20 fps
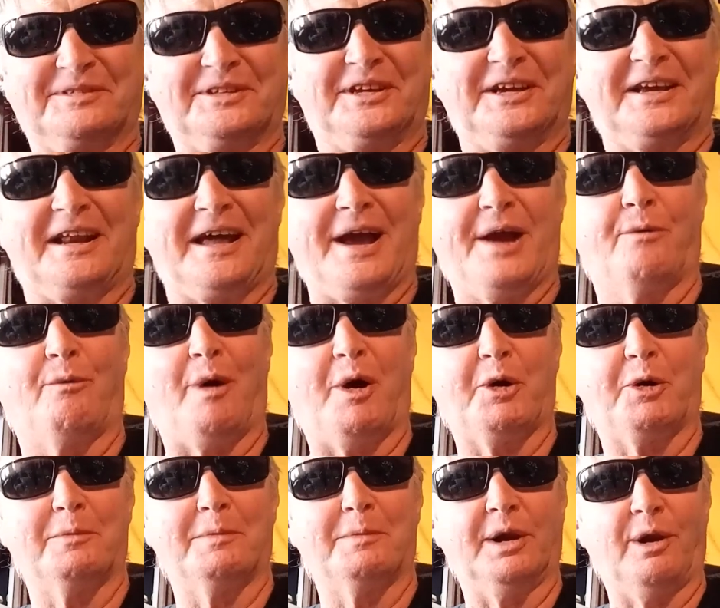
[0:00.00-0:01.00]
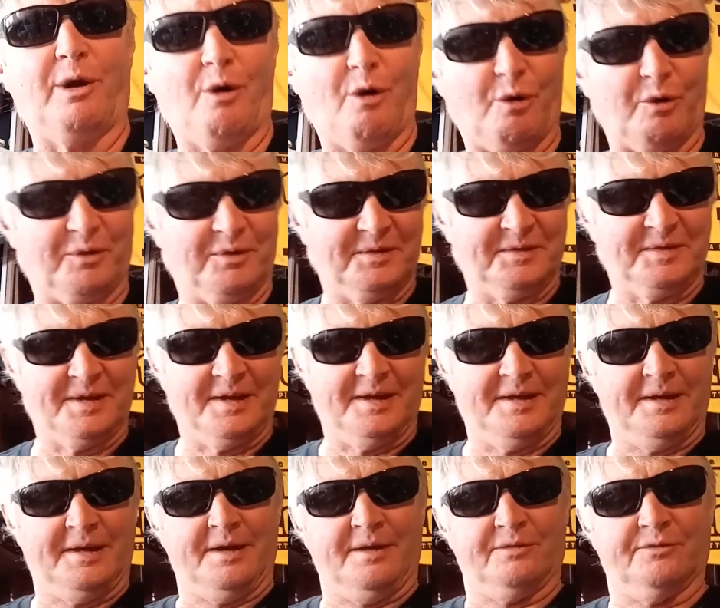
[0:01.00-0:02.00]
G'day, welcome along.
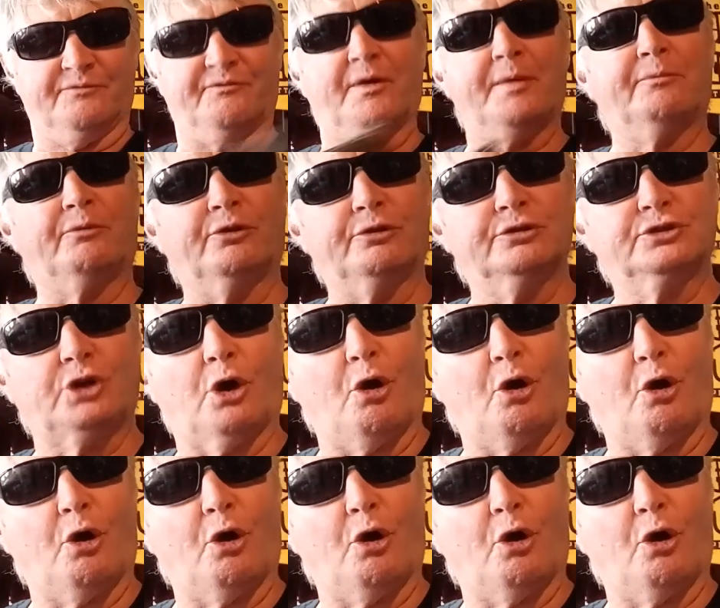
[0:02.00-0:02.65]
Finroo's